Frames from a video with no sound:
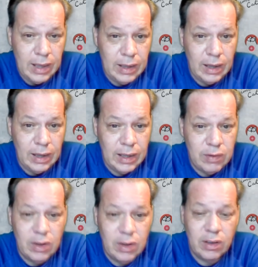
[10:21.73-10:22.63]
I'll give you
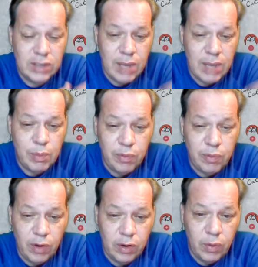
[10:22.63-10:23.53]
another example before I
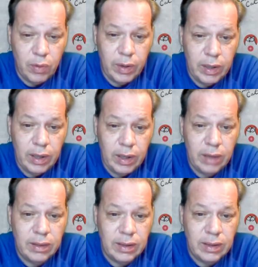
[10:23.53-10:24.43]
go away. I
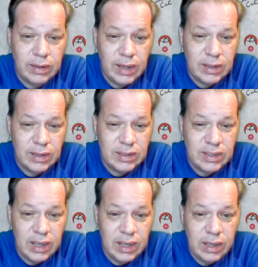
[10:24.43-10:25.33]
think in
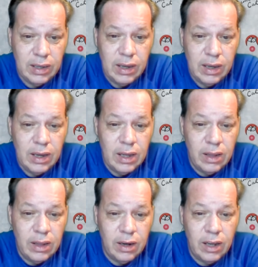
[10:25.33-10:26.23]
Tennessee,
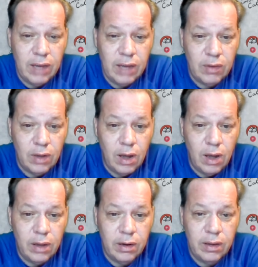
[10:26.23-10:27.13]
they have a law
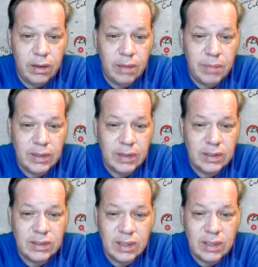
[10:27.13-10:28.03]
there that basically
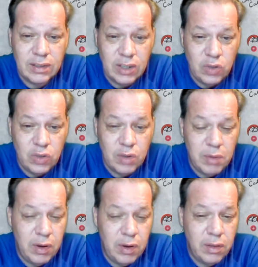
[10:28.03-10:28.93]
says that you can
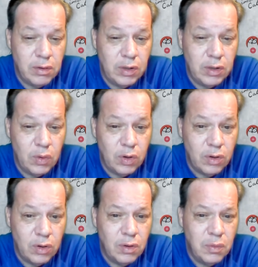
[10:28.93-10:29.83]
marry a 13-year-old
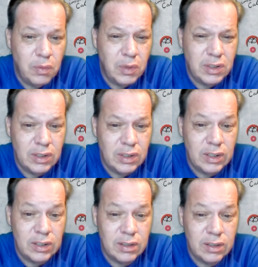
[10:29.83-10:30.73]
girl, which is...